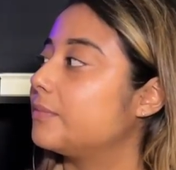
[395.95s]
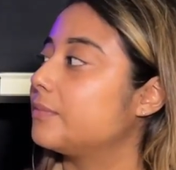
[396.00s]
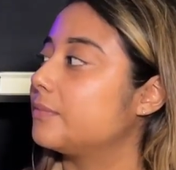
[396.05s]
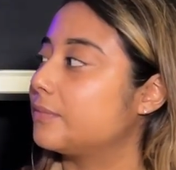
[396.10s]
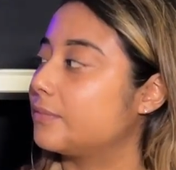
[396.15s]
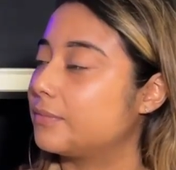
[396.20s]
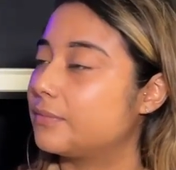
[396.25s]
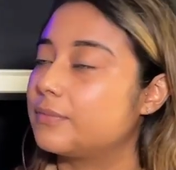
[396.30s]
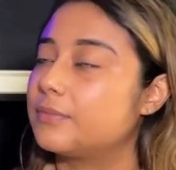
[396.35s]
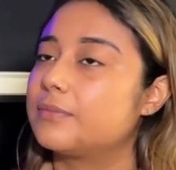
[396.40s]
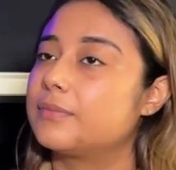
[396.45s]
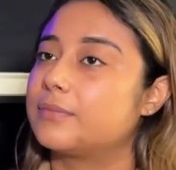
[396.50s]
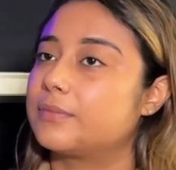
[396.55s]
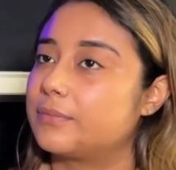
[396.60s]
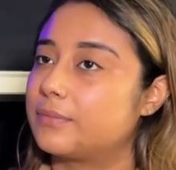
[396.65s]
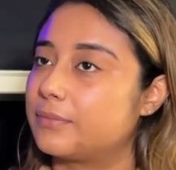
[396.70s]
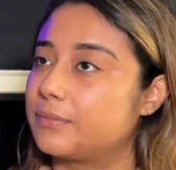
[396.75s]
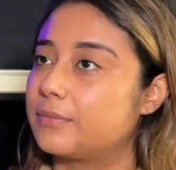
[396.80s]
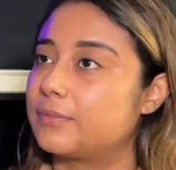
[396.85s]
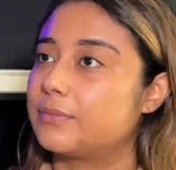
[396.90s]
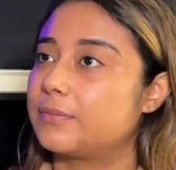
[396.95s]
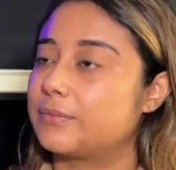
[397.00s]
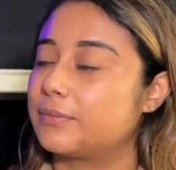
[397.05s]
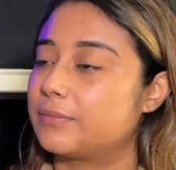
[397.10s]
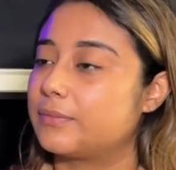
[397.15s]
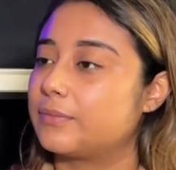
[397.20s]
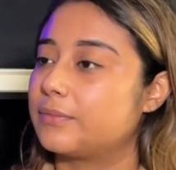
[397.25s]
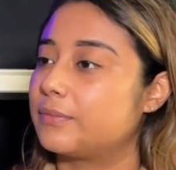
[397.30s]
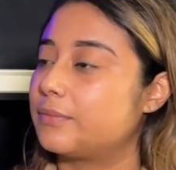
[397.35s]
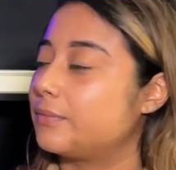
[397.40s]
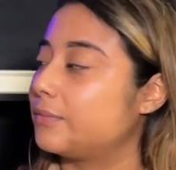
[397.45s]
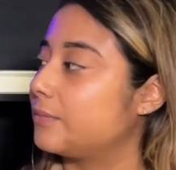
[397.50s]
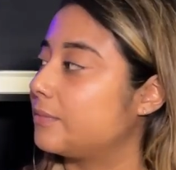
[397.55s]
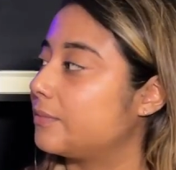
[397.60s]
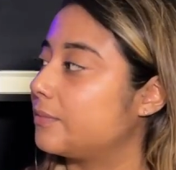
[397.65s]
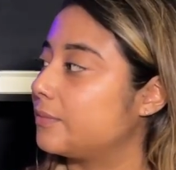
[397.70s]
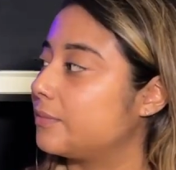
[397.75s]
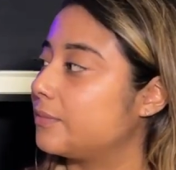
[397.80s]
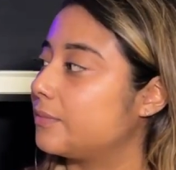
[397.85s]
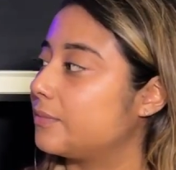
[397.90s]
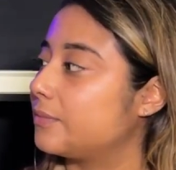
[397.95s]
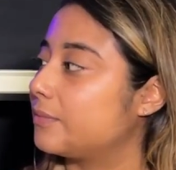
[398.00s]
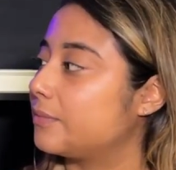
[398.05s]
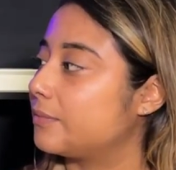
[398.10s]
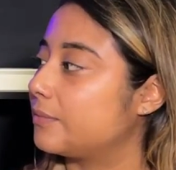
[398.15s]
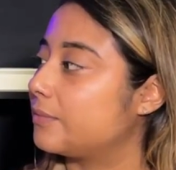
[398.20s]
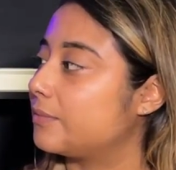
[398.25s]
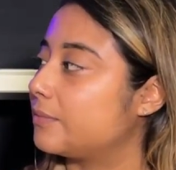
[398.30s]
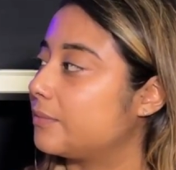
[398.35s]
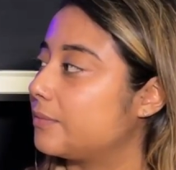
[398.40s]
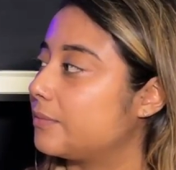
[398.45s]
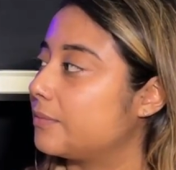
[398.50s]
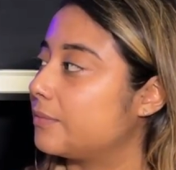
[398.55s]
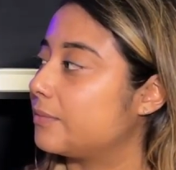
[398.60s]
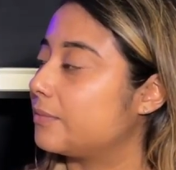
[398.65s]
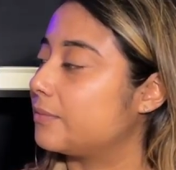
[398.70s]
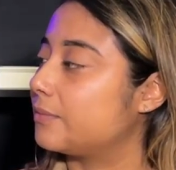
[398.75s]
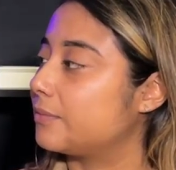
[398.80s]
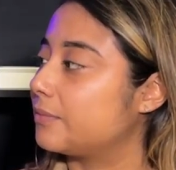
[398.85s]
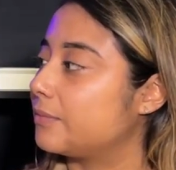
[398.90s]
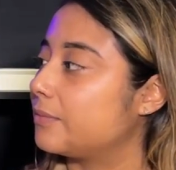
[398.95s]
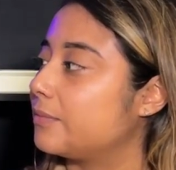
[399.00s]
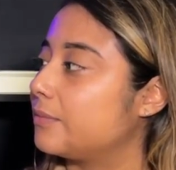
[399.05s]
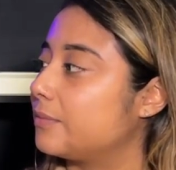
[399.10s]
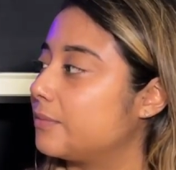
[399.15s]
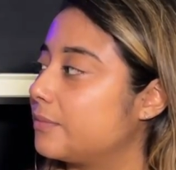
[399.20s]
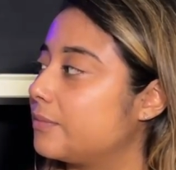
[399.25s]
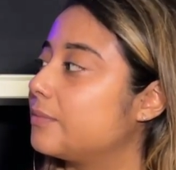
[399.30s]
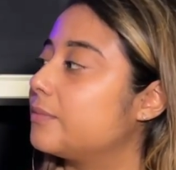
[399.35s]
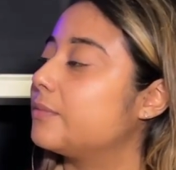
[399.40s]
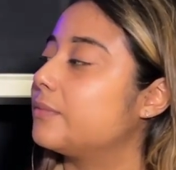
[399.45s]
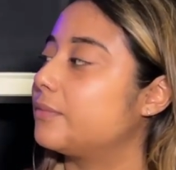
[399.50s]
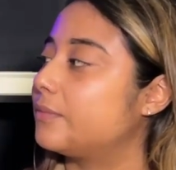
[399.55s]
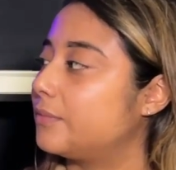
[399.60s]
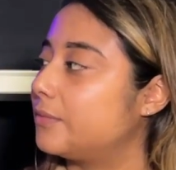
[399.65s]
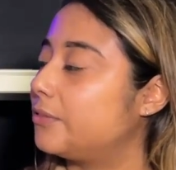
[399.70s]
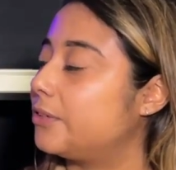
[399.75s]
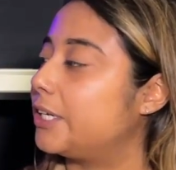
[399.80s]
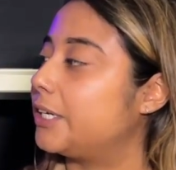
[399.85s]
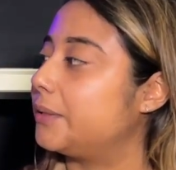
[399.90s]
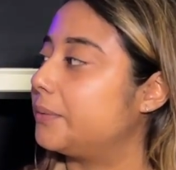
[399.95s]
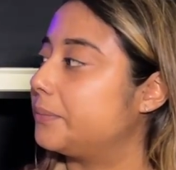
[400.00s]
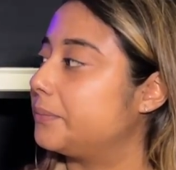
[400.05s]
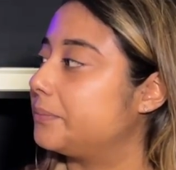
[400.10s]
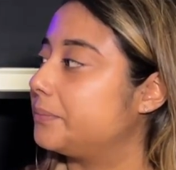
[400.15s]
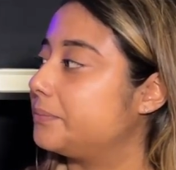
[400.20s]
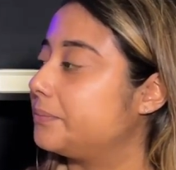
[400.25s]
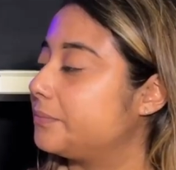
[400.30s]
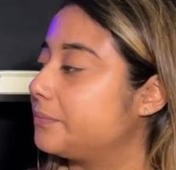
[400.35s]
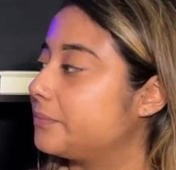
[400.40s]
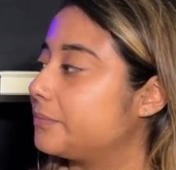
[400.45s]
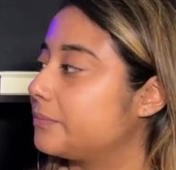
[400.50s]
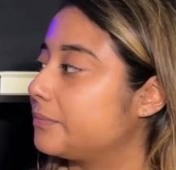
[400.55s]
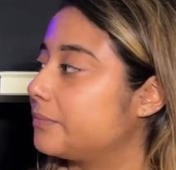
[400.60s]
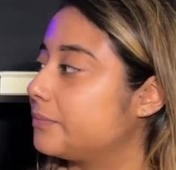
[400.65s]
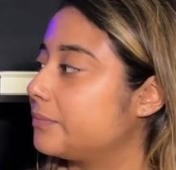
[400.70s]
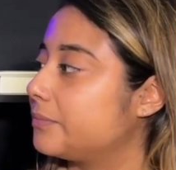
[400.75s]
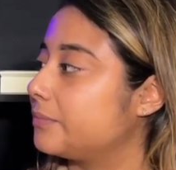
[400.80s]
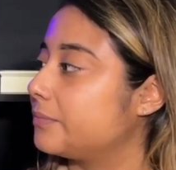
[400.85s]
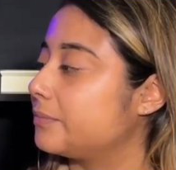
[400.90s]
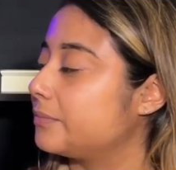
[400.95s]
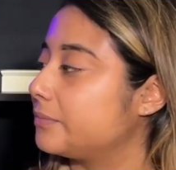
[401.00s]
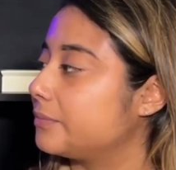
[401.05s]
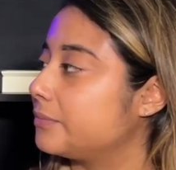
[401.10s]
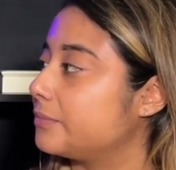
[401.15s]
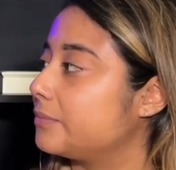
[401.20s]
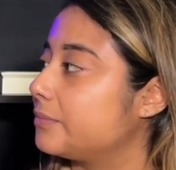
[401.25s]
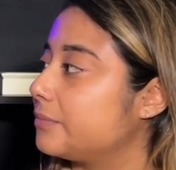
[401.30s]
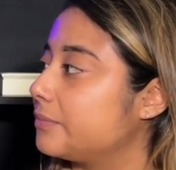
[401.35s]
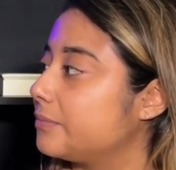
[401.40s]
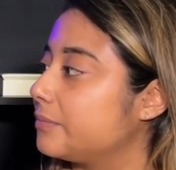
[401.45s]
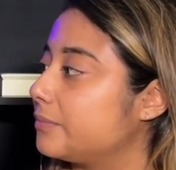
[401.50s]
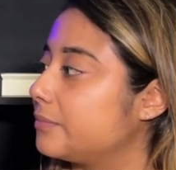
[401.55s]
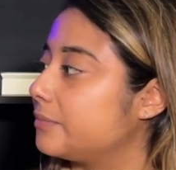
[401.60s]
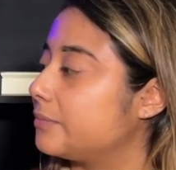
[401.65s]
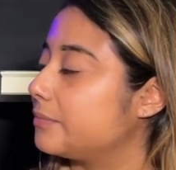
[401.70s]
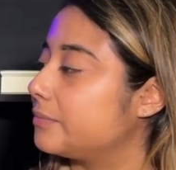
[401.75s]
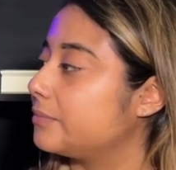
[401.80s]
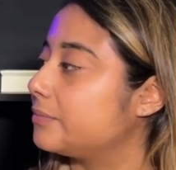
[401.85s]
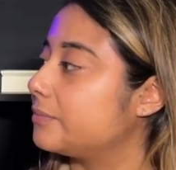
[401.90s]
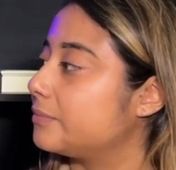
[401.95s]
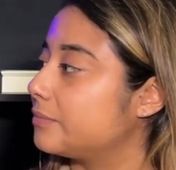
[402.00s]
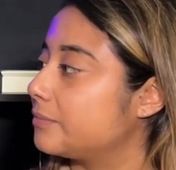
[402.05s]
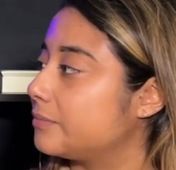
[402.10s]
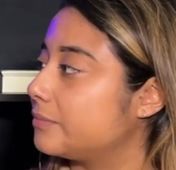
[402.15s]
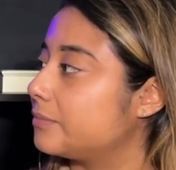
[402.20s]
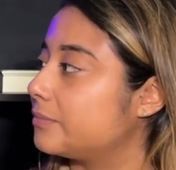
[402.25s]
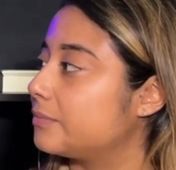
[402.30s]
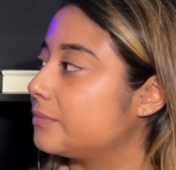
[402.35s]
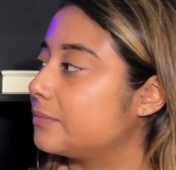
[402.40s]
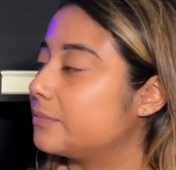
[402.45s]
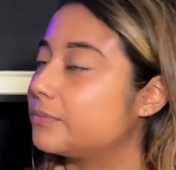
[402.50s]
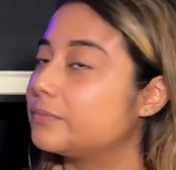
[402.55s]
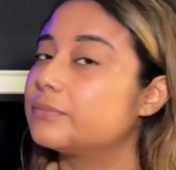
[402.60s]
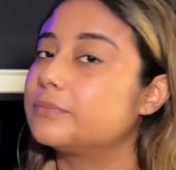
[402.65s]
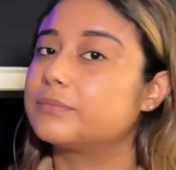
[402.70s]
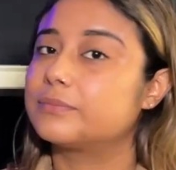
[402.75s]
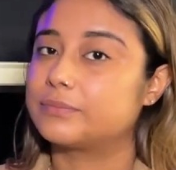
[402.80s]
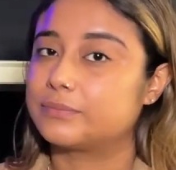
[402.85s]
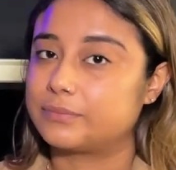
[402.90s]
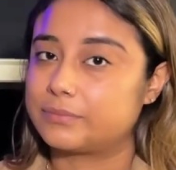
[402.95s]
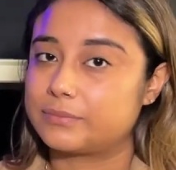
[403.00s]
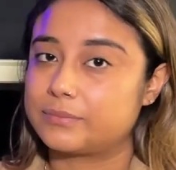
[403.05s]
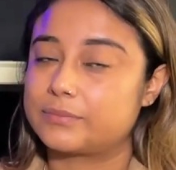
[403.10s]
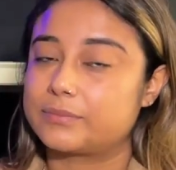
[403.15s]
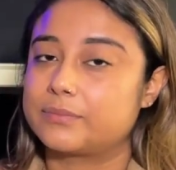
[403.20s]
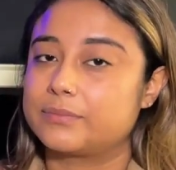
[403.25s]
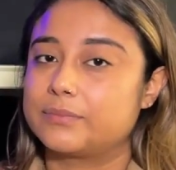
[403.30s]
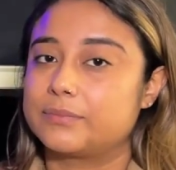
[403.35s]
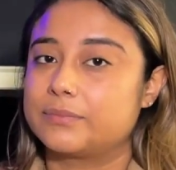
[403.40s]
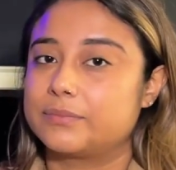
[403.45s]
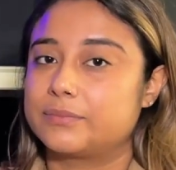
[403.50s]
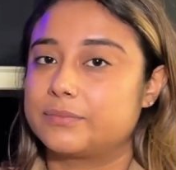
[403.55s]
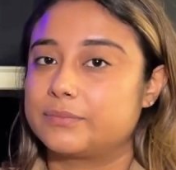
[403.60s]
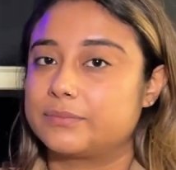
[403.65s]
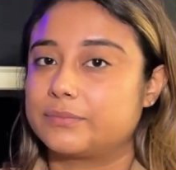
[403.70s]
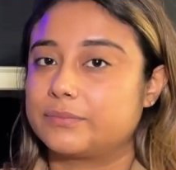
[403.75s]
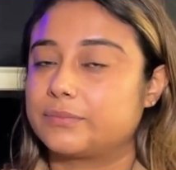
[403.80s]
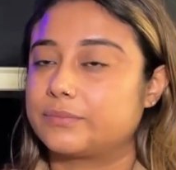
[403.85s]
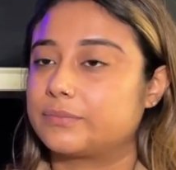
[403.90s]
This person isn't speaking.